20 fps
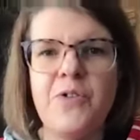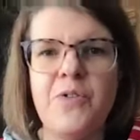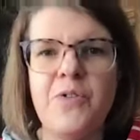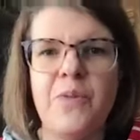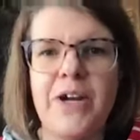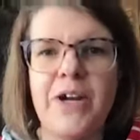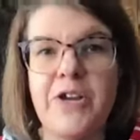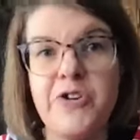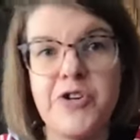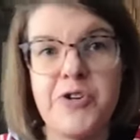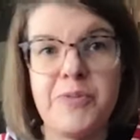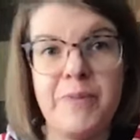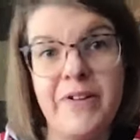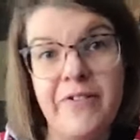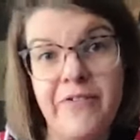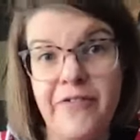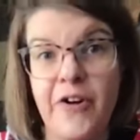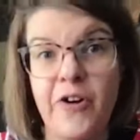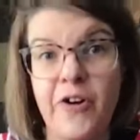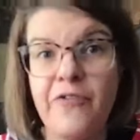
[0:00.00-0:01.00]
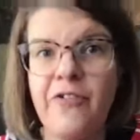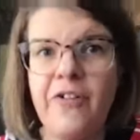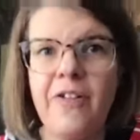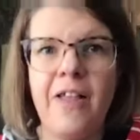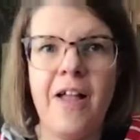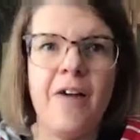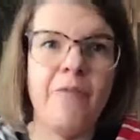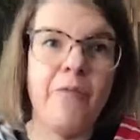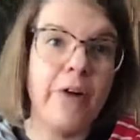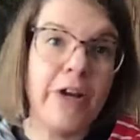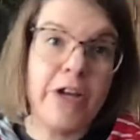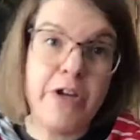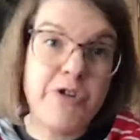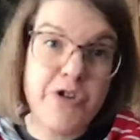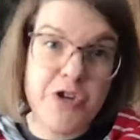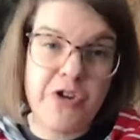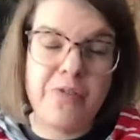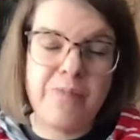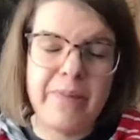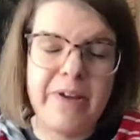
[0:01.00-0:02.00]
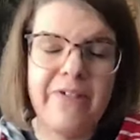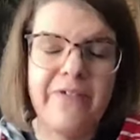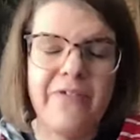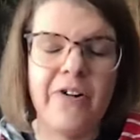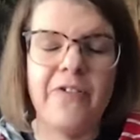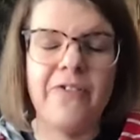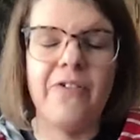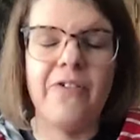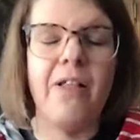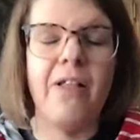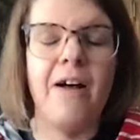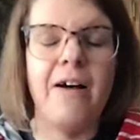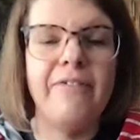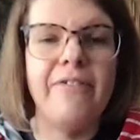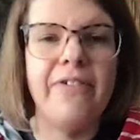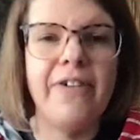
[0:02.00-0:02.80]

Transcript: what you should be fearful of, what you shouldn't be fearful of.